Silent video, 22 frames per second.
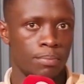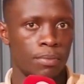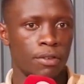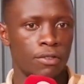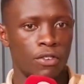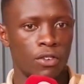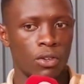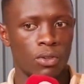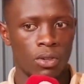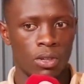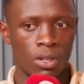But
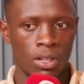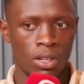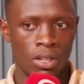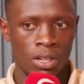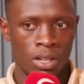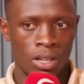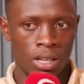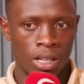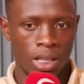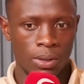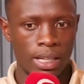before,
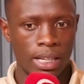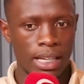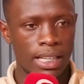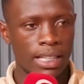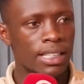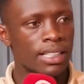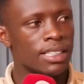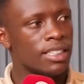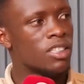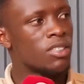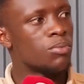they were like
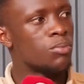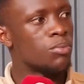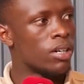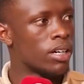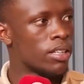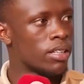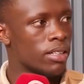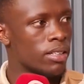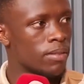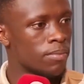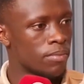Lizzie's
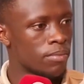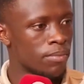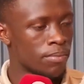brother.